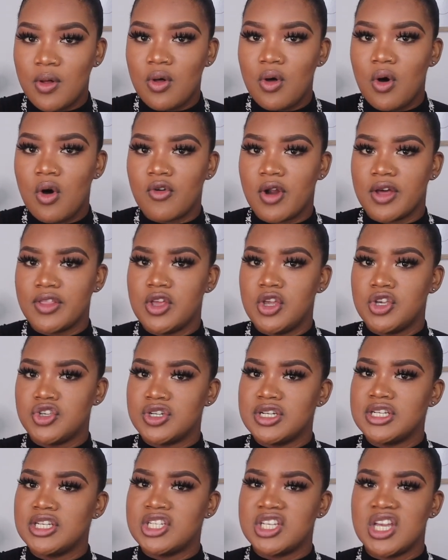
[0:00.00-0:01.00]
or rather you
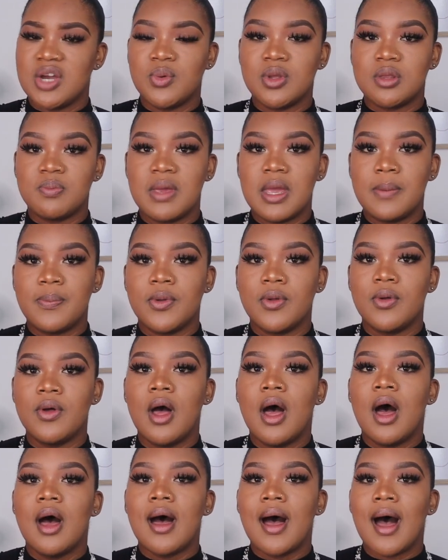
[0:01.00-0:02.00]
shouldn't share with people,
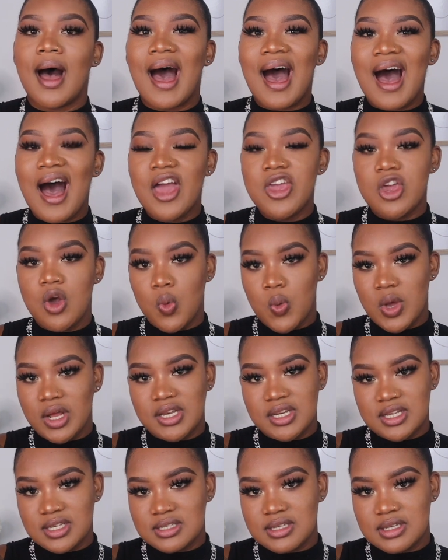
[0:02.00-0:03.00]
are your
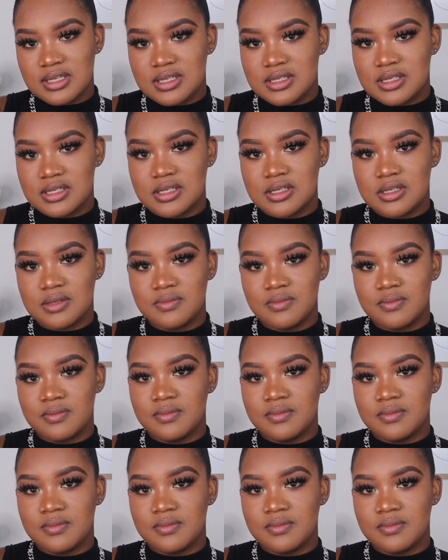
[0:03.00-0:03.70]
weaknesses.